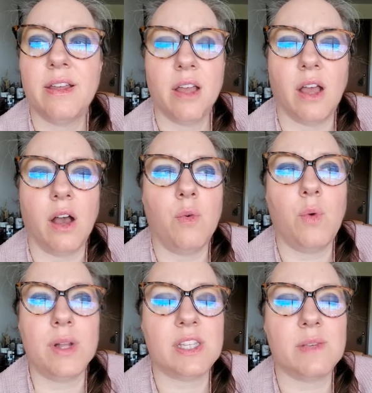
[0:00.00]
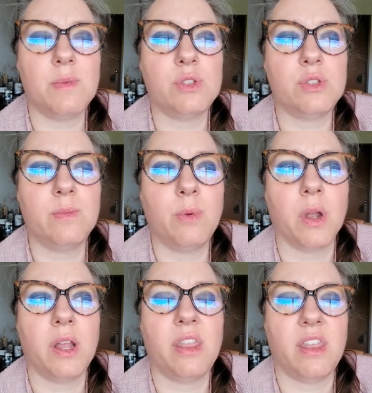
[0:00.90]
What's the most
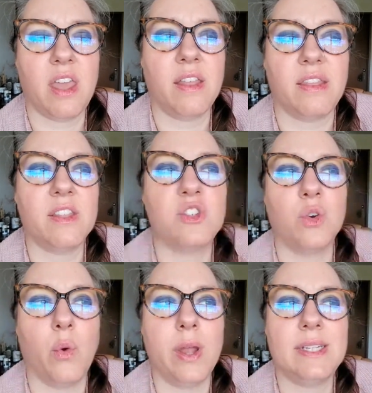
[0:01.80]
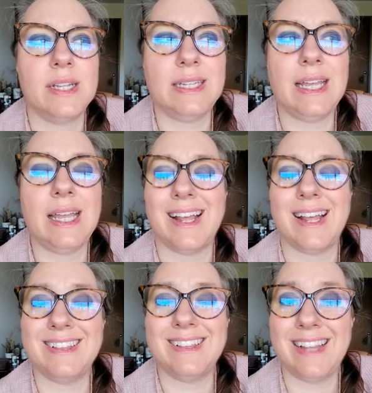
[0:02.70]
important thing that you're going to need
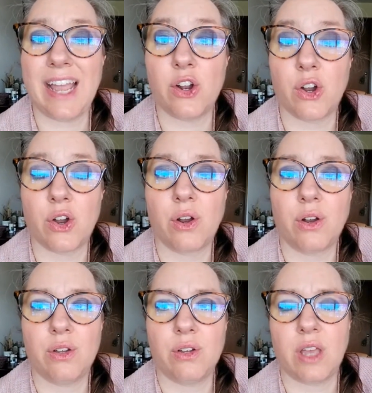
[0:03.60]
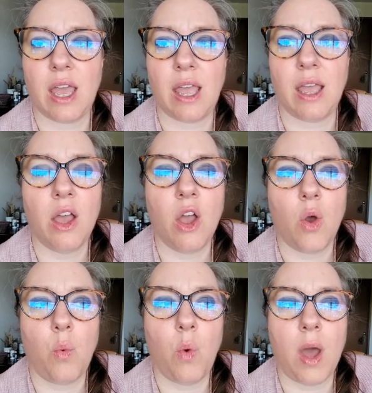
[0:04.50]
later? Okay.
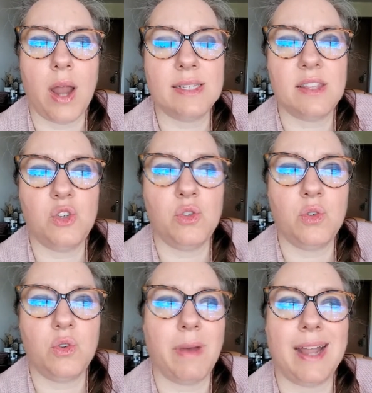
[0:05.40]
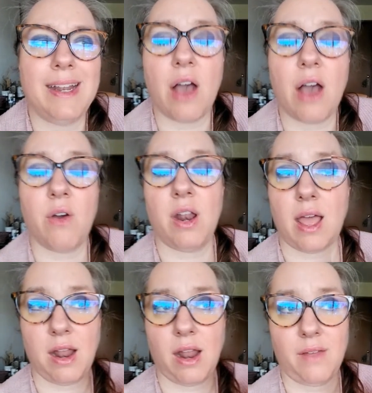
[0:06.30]
What is it that you can buy now? And
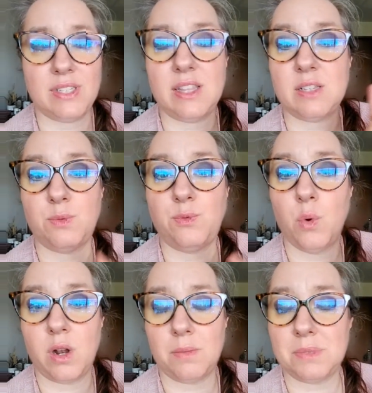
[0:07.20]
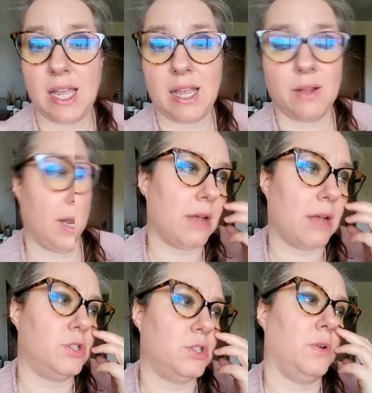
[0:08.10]
I've said this before, and I'm saying it right now
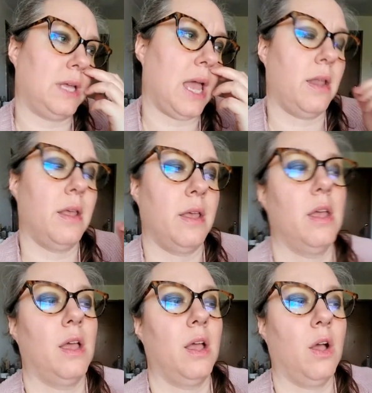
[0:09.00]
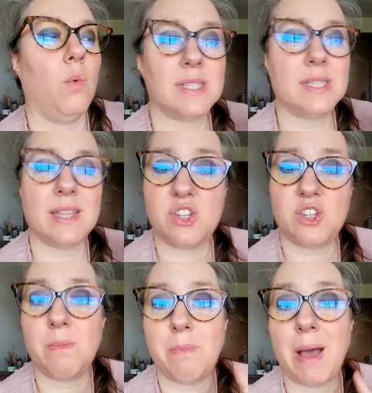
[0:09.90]
too. Again, what is it that you
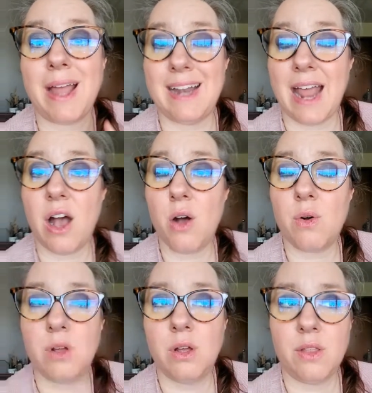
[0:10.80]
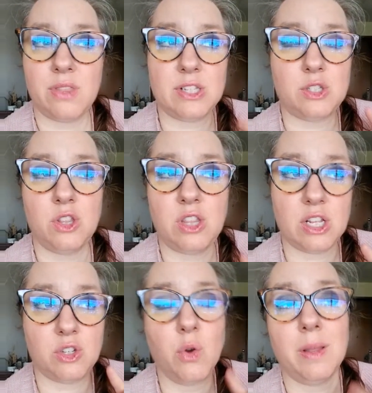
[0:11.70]
can buy now that's
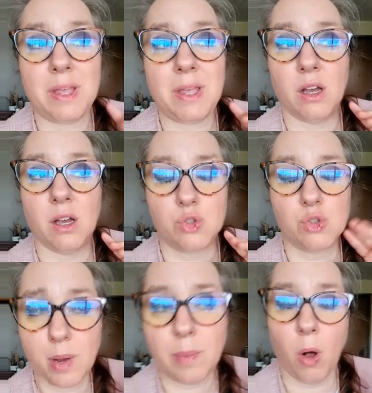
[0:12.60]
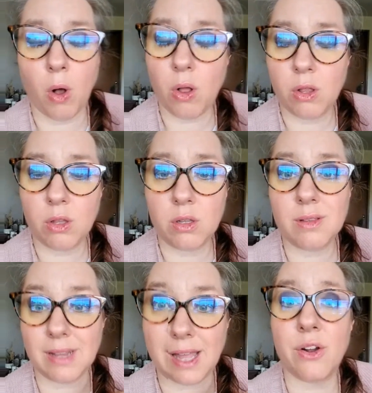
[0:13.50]
going to be triple
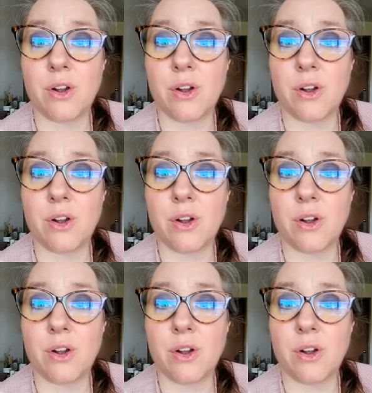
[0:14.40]
later?